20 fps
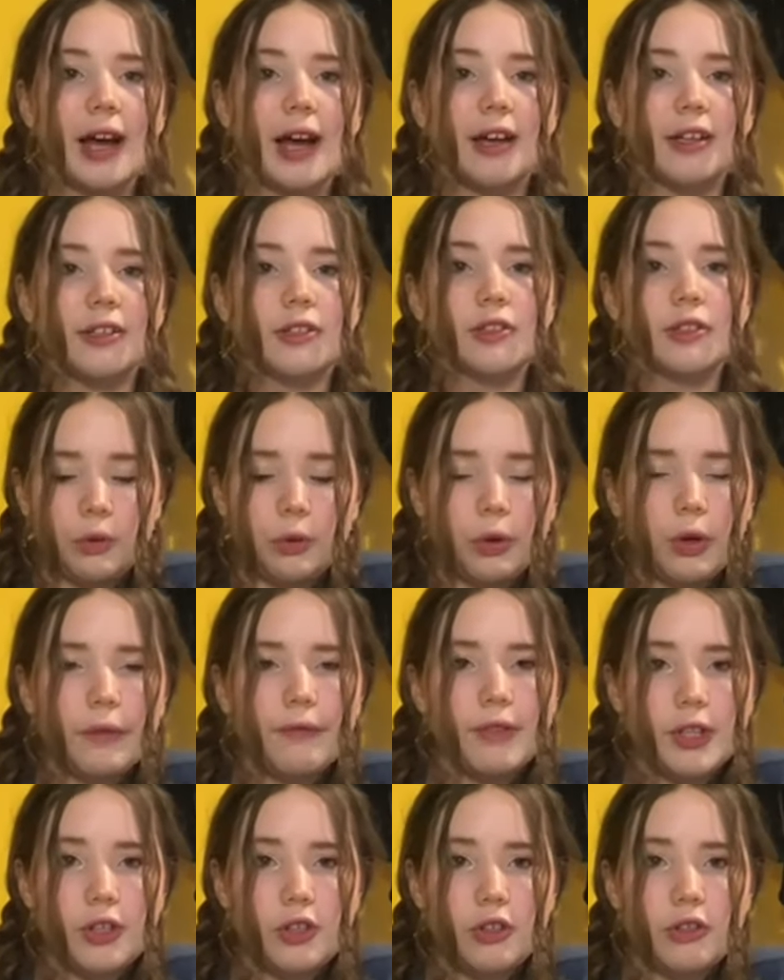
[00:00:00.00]
and all
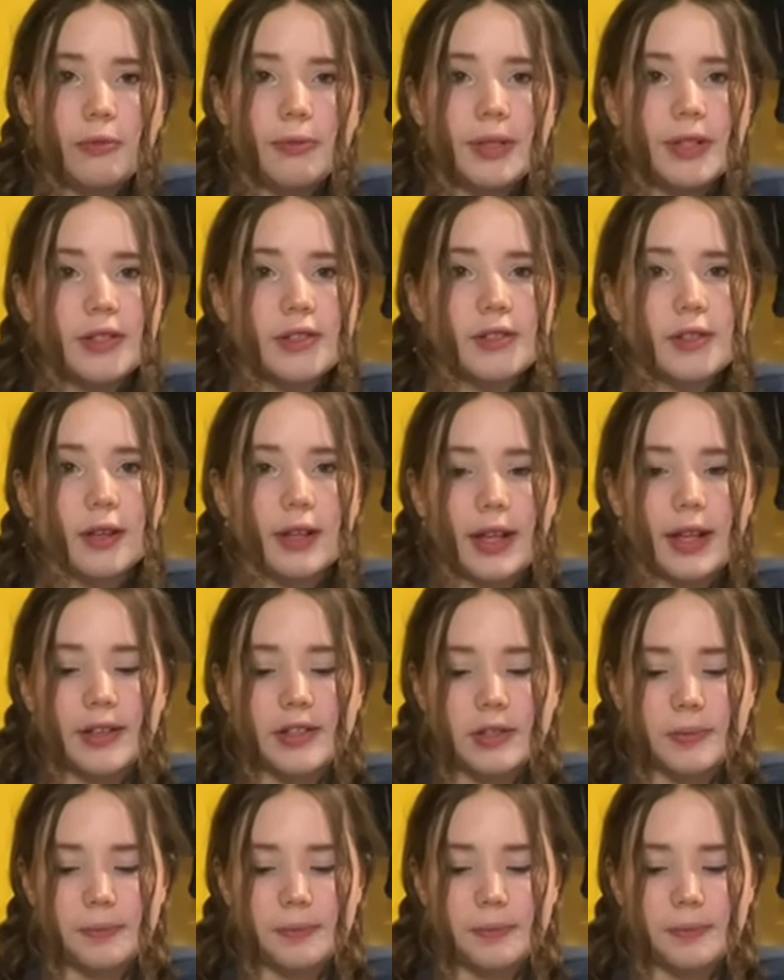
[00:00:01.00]
of the humans are like